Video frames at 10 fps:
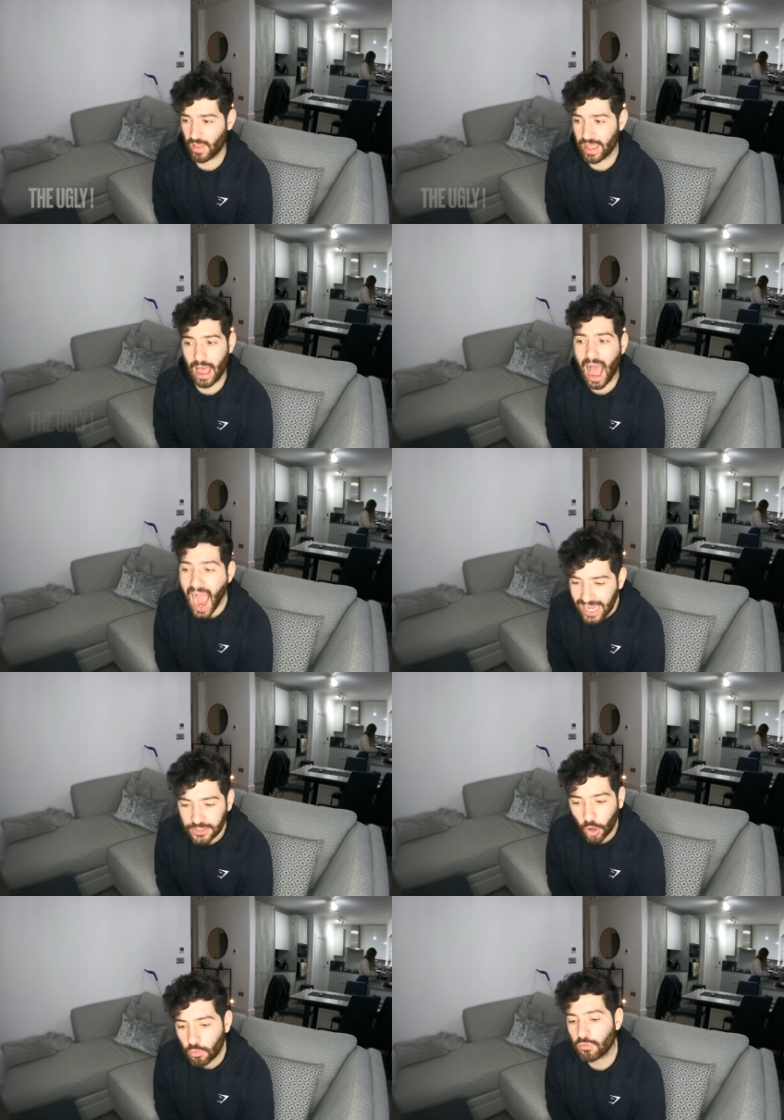Like,
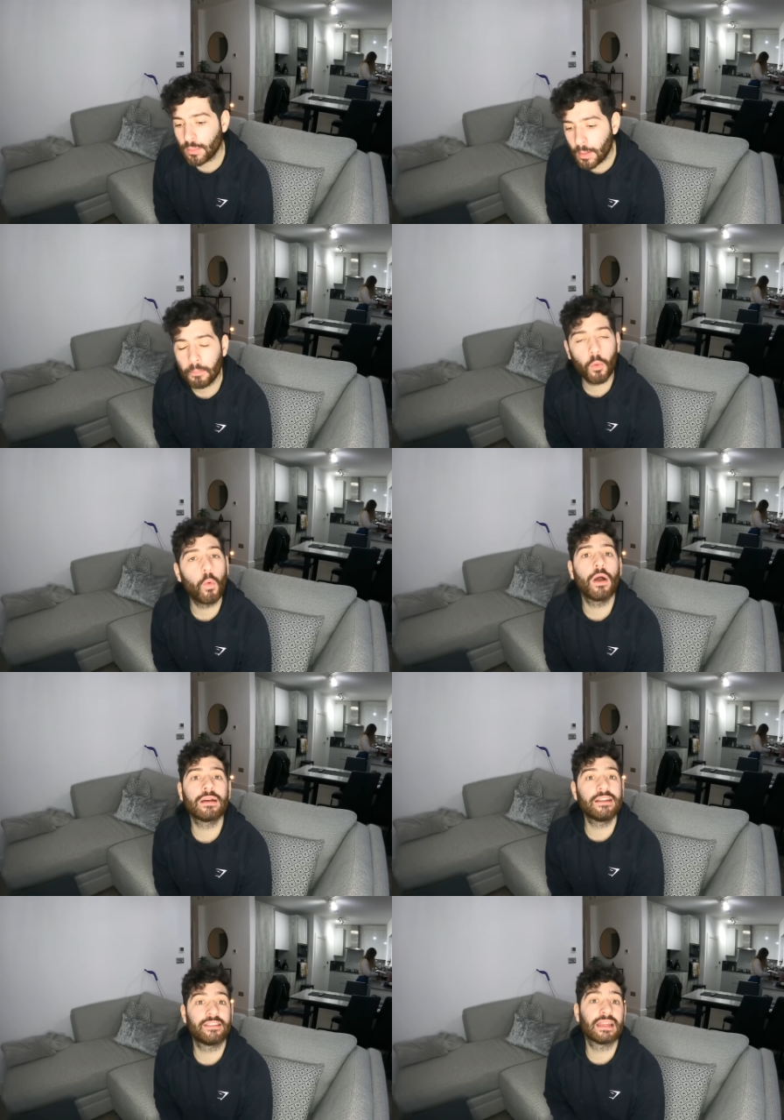I don't remember
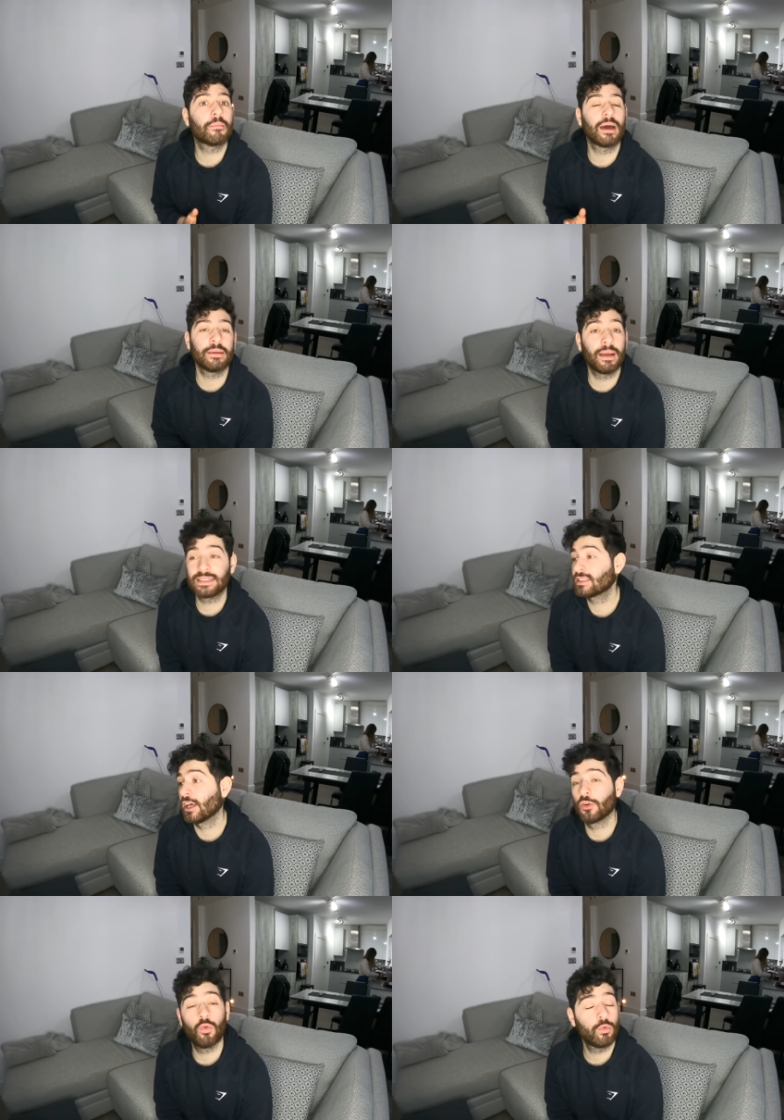one good thing Money Mace
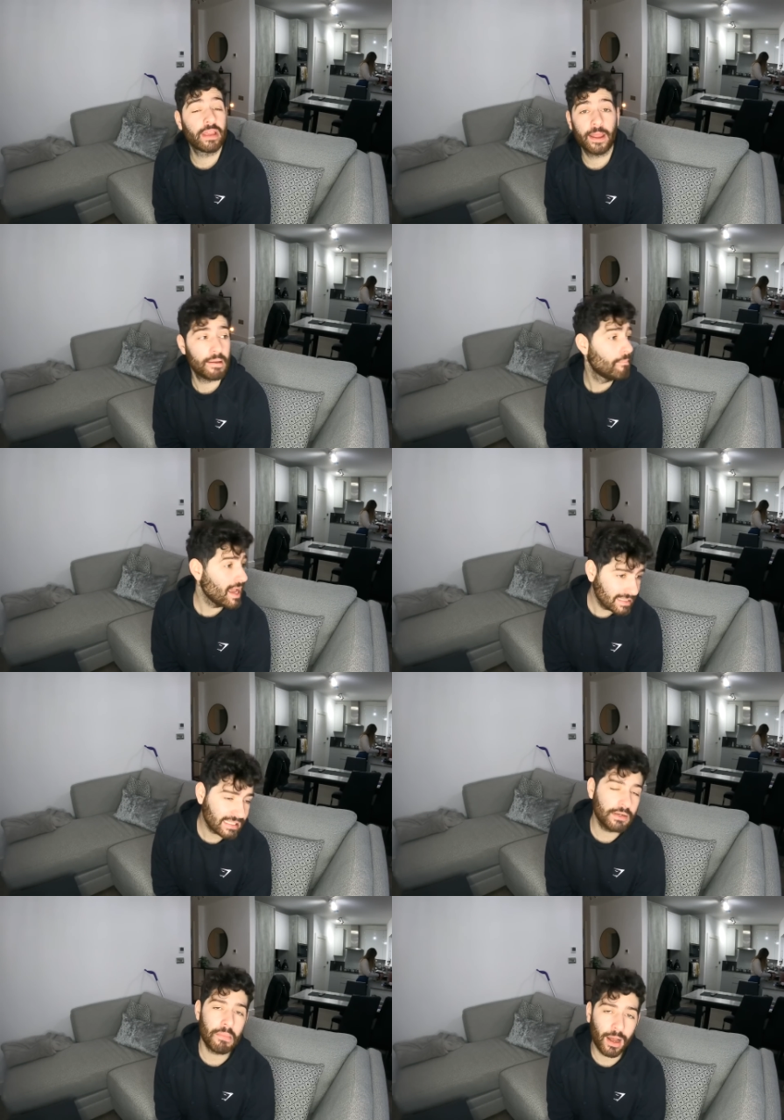done all game. Like,
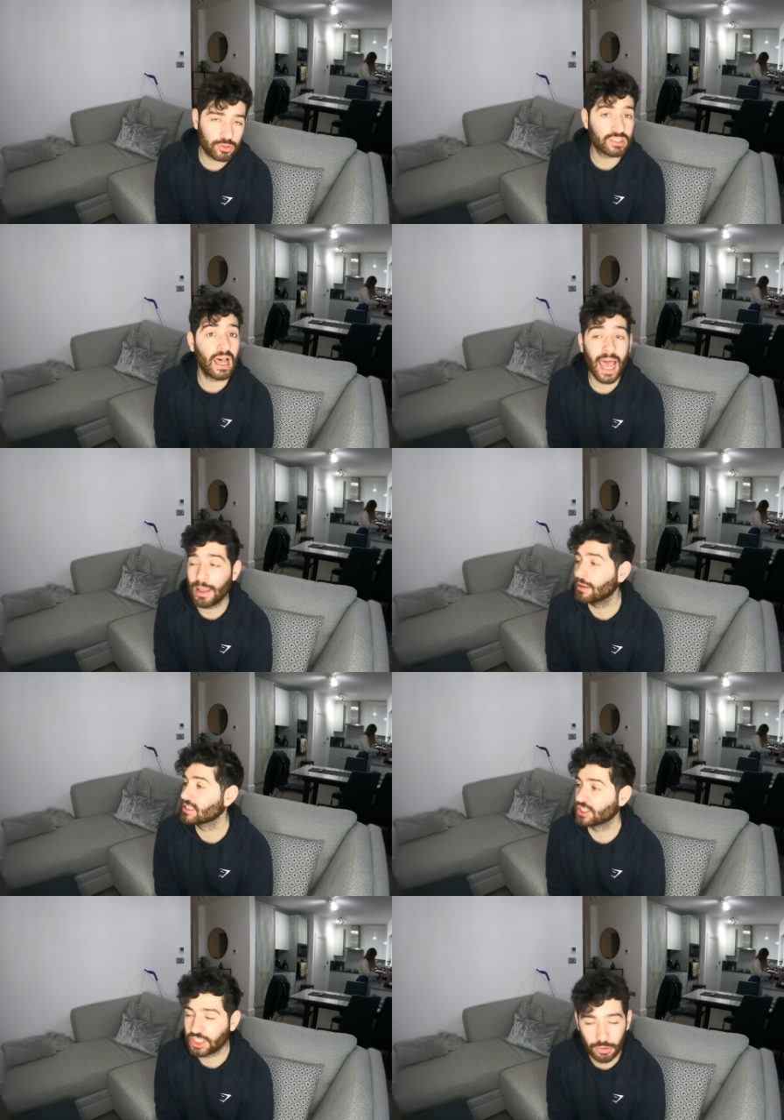Mason Mount's time
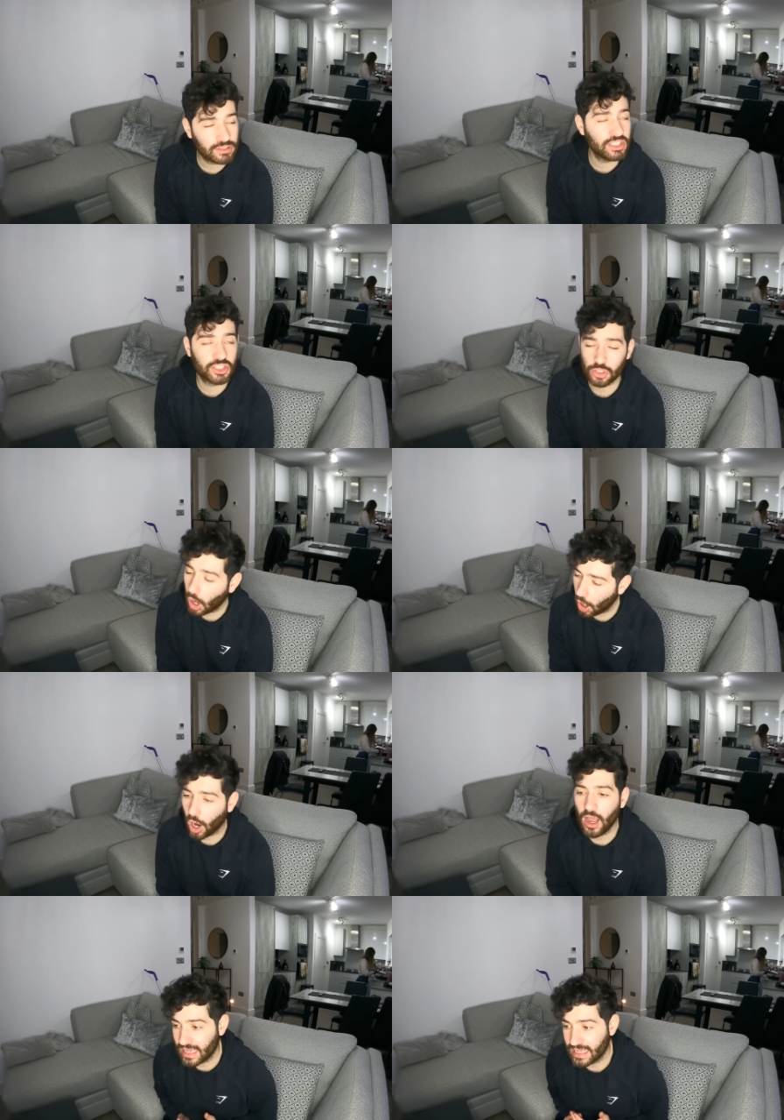as a Chelsea
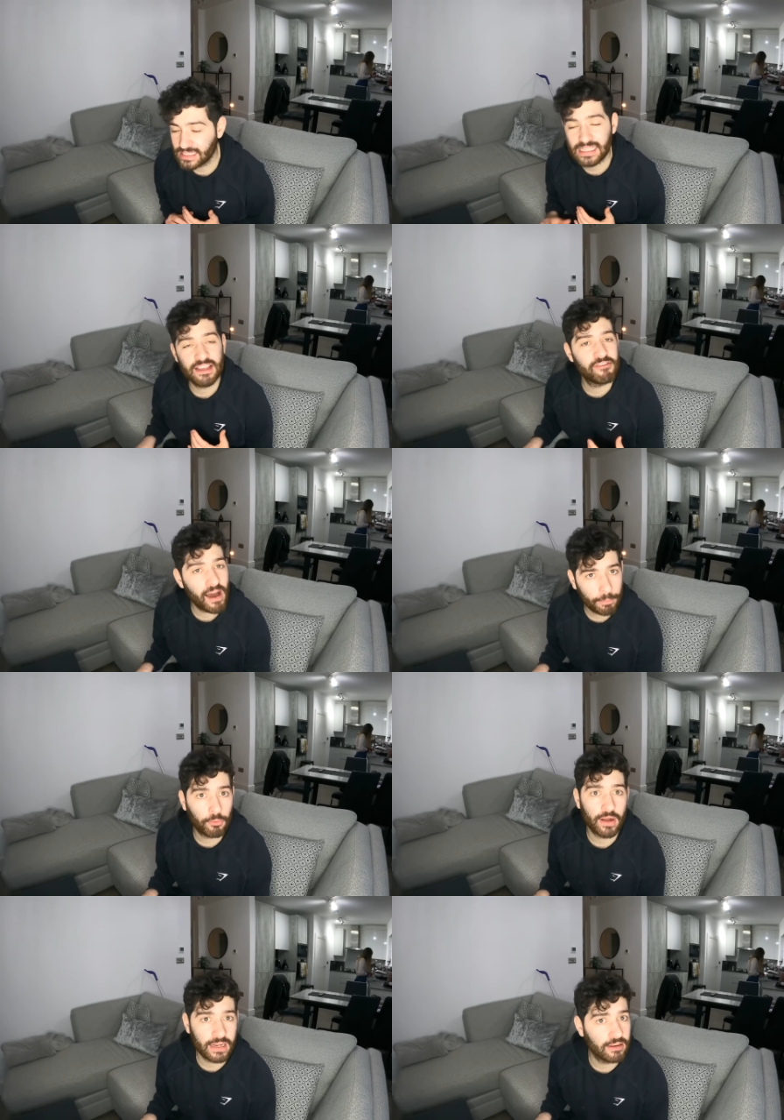star is
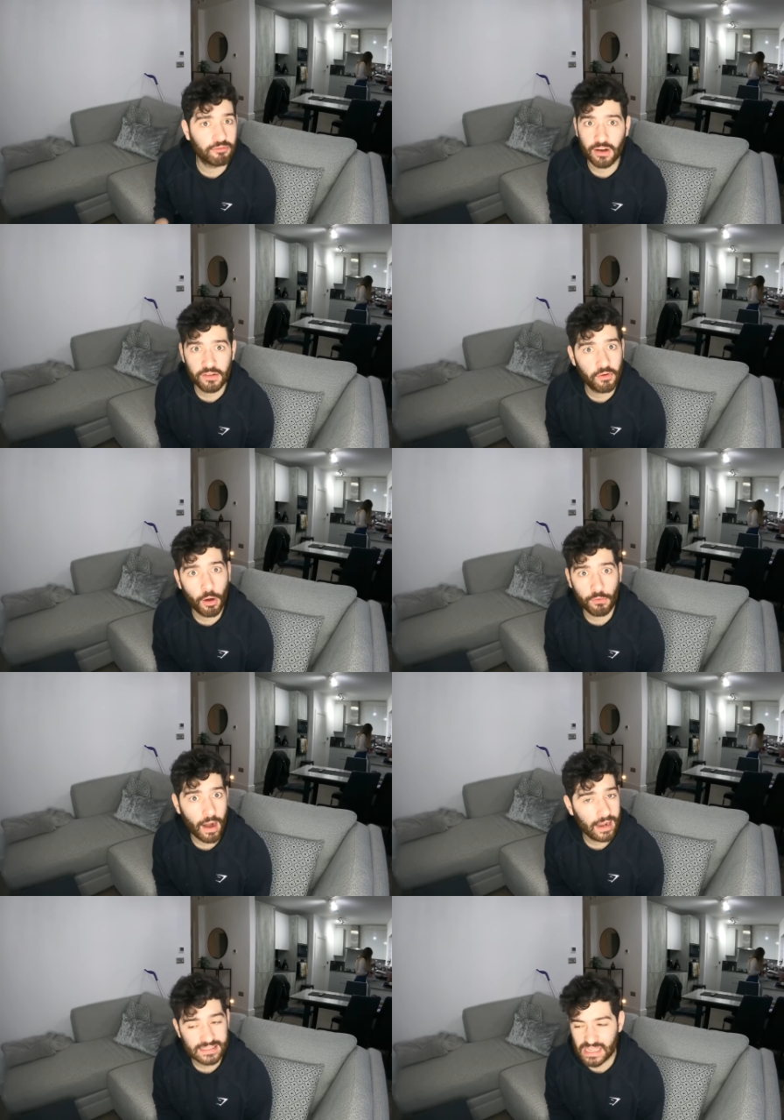evaporating in front of our
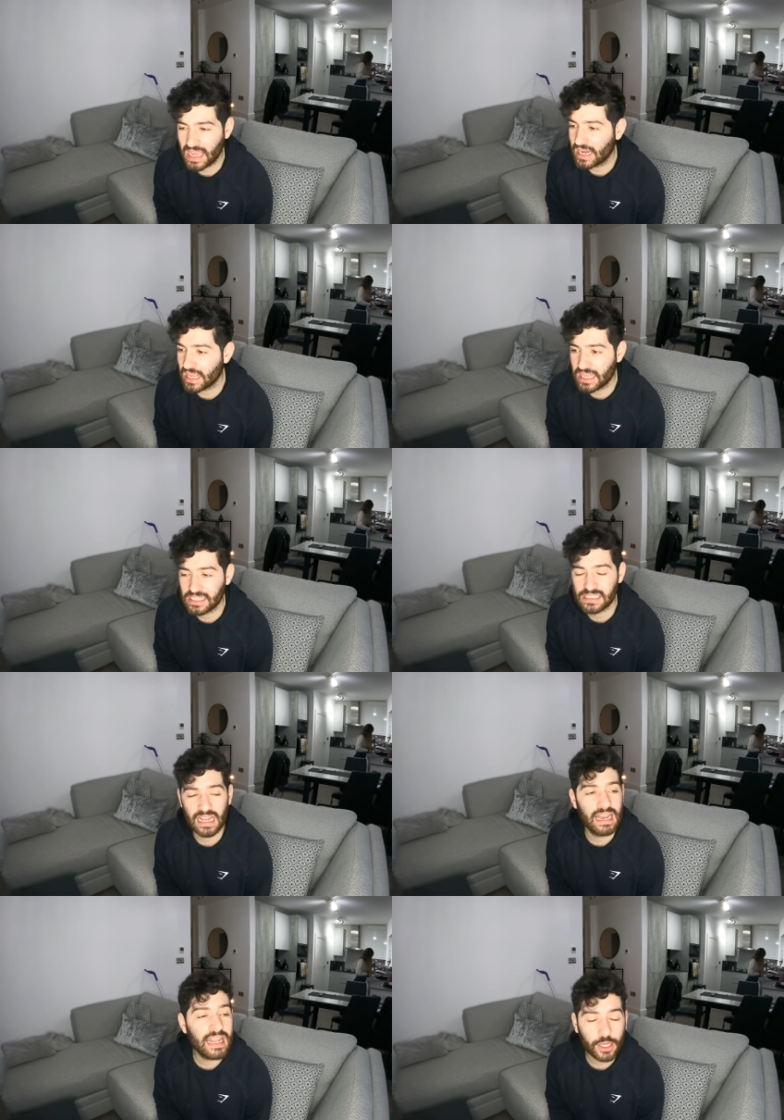eyes. It is
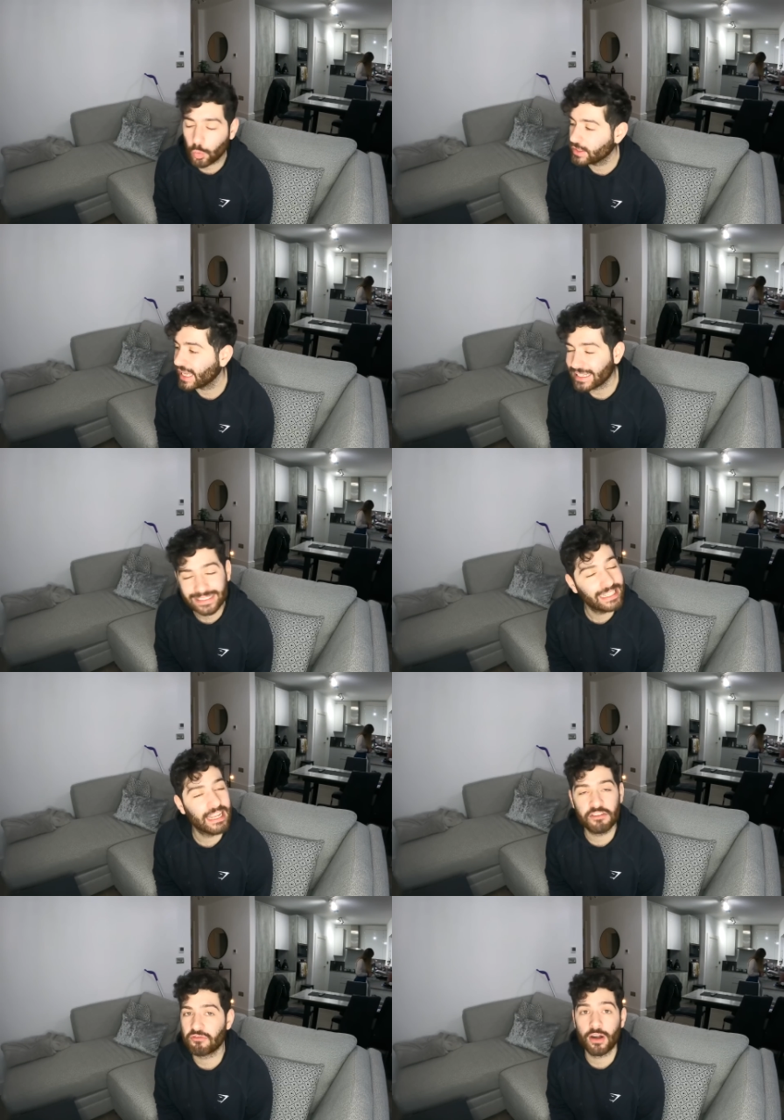liquidating
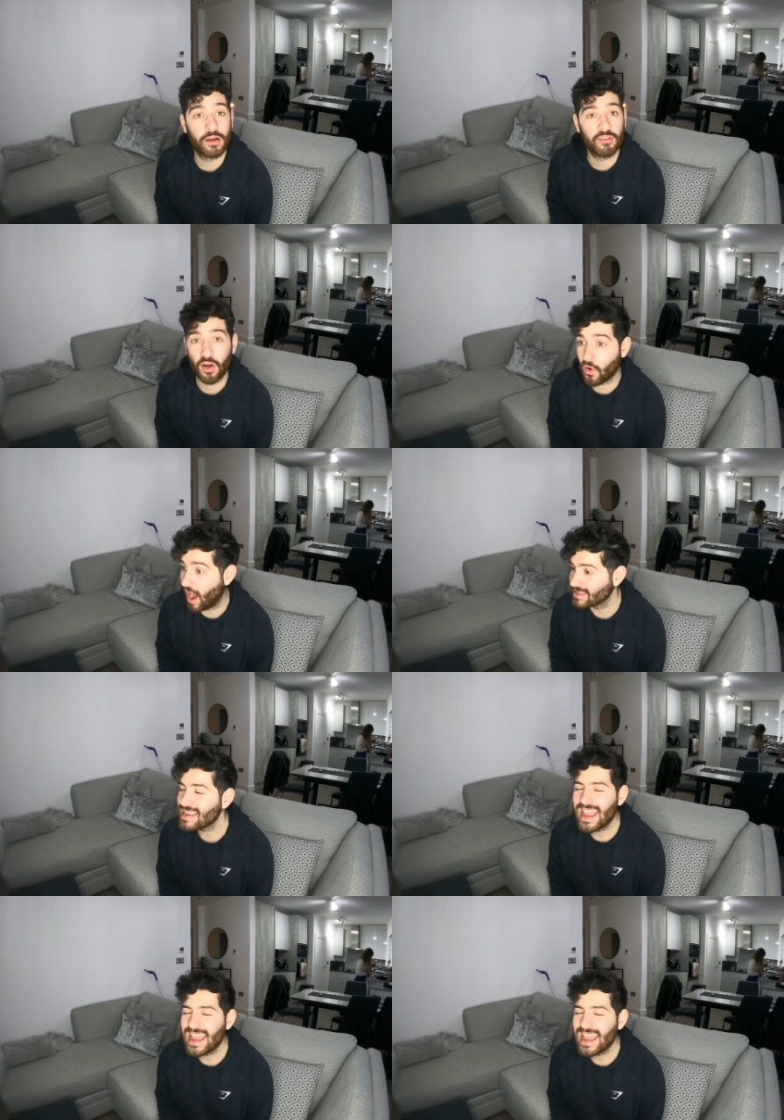in front of our eyes.